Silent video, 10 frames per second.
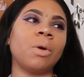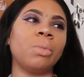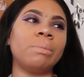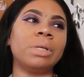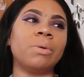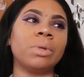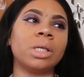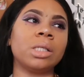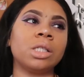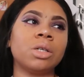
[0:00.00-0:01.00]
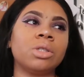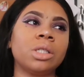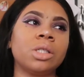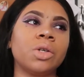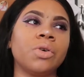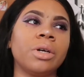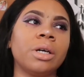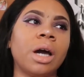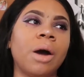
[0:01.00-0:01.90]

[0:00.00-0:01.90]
when I'm done with this associate's degree,